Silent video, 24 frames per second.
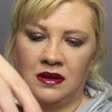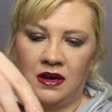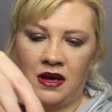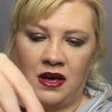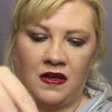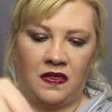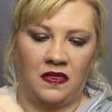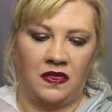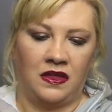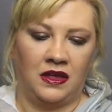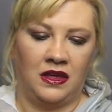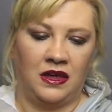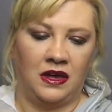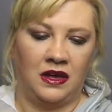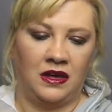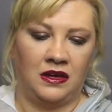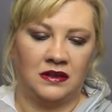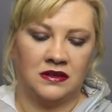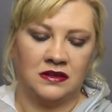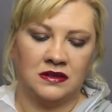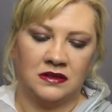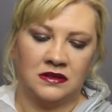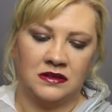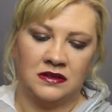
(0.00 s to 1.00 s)
And
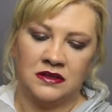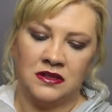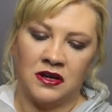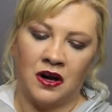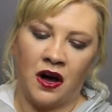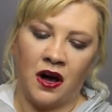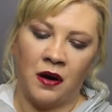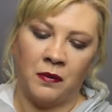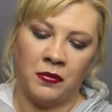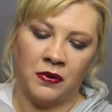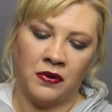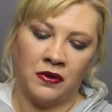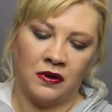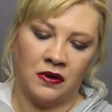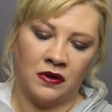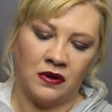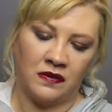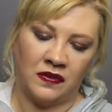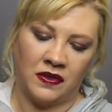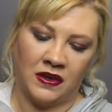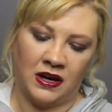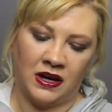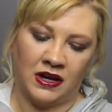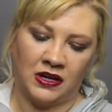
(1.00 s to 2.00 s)
the
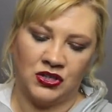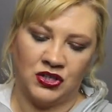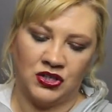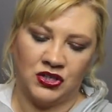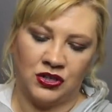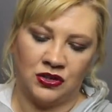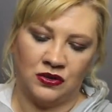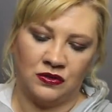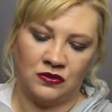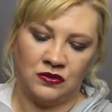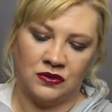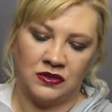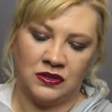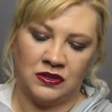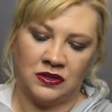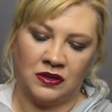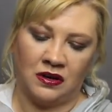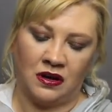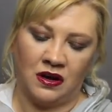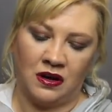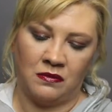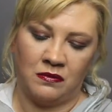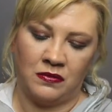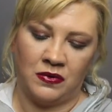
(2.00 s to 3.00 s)
topper that I chose to
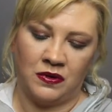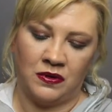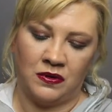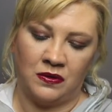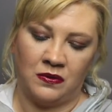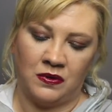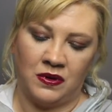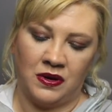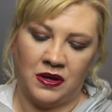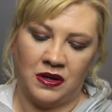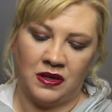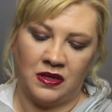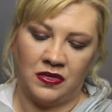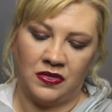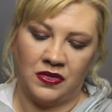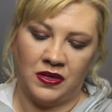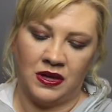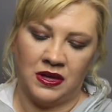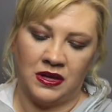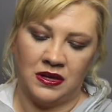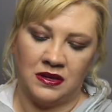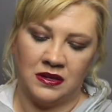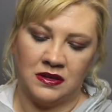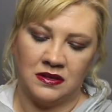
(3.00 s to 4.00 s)
combo with
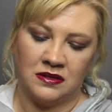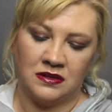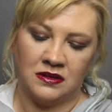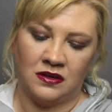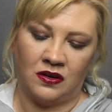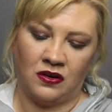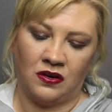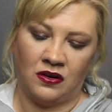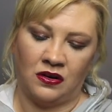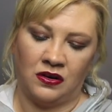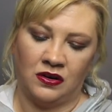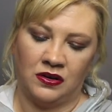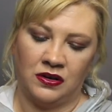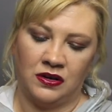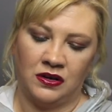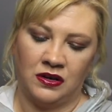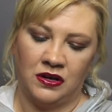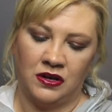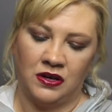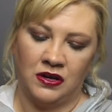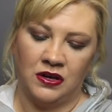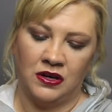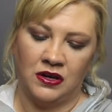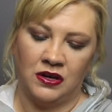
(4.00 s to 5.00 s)
is called